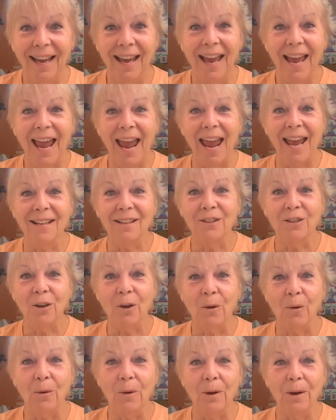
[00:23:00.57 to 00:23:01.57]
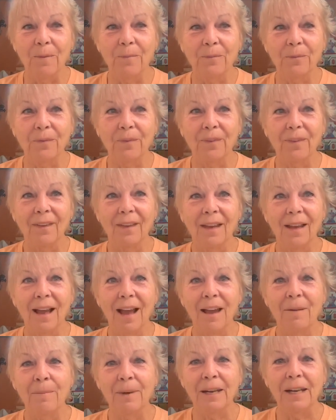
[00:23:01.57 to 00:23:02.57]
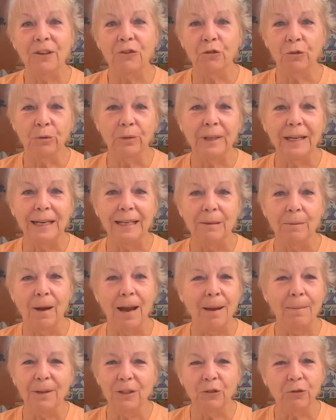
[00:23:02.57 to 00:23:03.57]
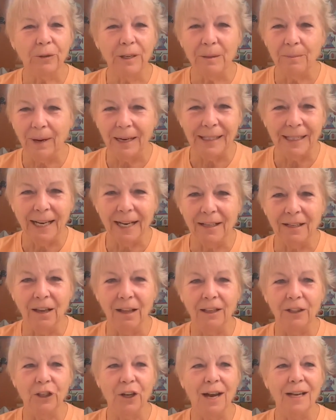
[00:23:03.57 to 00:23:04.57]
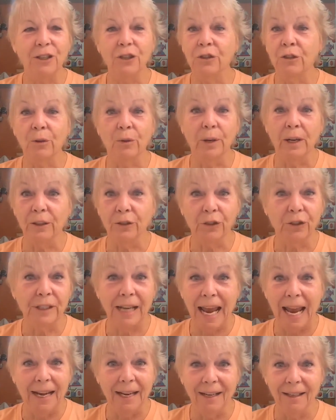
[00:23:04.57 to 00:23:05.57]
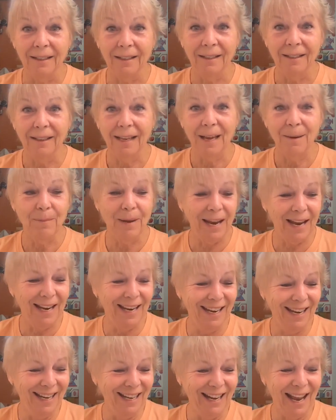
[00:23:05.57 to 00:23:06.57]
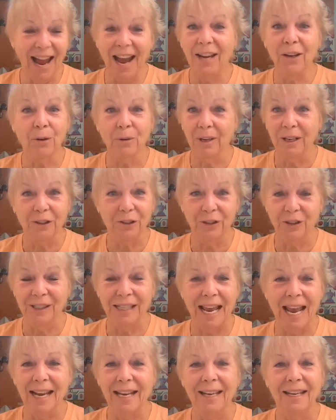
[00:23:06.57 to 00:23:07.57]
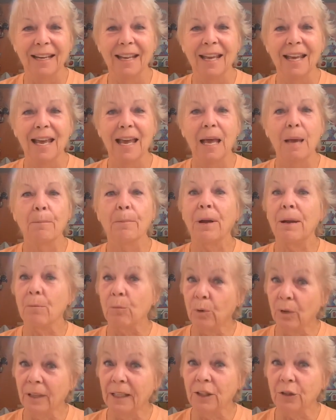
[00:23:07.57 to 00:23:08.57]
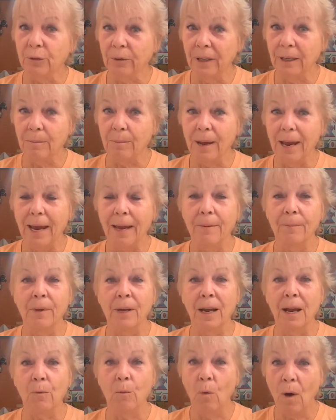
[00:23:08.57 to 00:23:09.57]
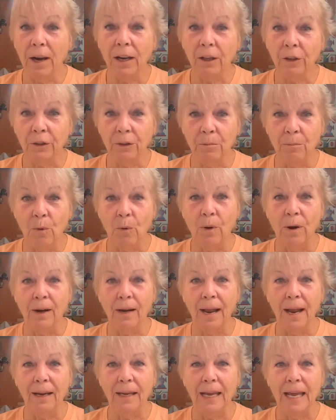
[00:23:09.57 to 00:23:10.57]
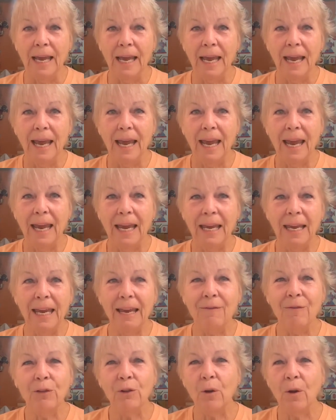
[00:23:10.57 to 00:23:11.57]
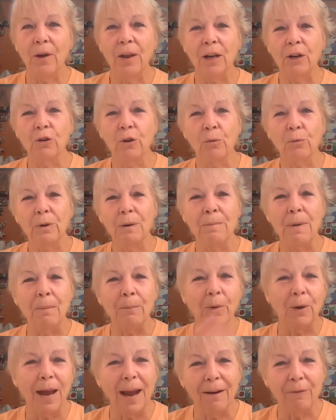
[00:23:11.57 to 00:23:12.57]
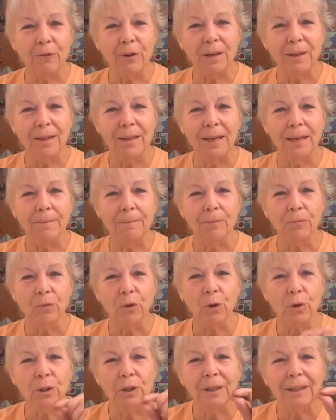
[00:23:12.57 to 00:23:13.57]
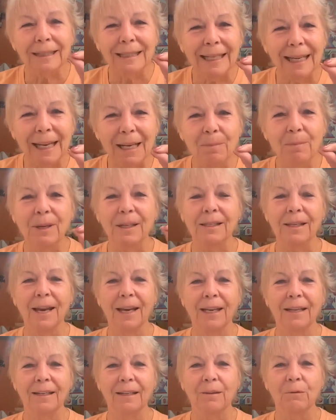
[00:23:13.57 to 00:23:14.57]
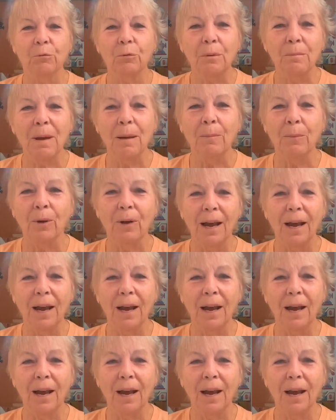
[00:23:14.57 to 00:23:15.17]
And so I've been intrigued. I'm intrigued by technology. I just don't understand it. I mean, I don't understand it, but I'm really intrigued by it and I want to learn more. And even though I don't remember everything, those little tidbits I can remember,